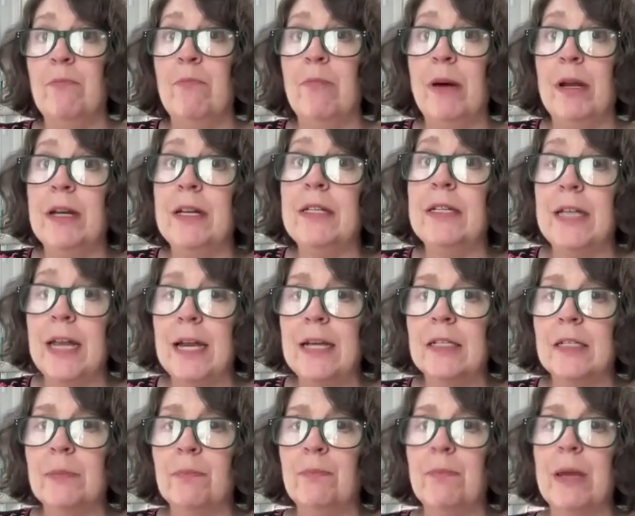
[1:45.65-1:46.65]
But it
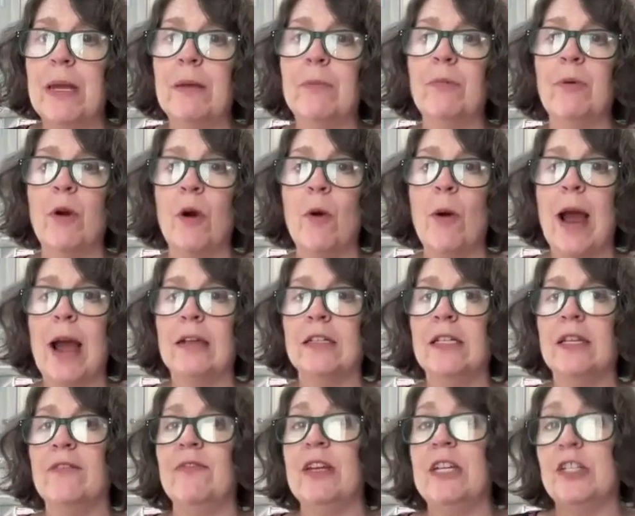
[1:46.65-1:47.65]
takes being
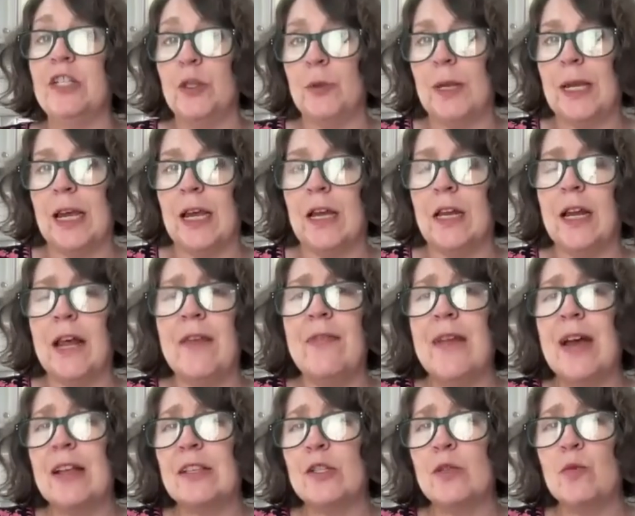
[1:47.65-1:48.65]
proactive in doing it. And
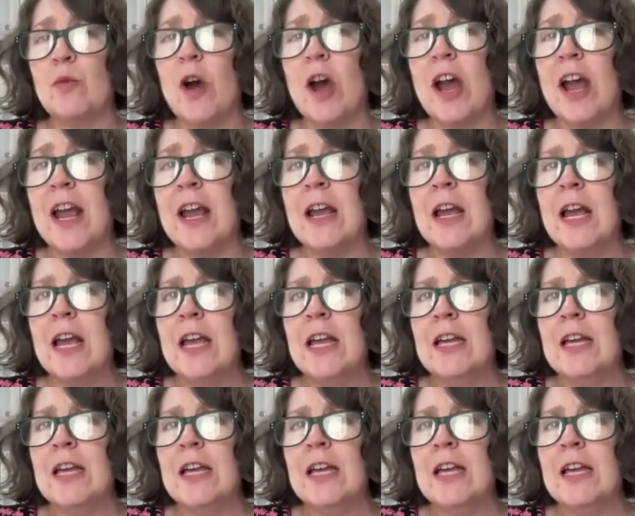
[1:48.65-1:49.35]
that's why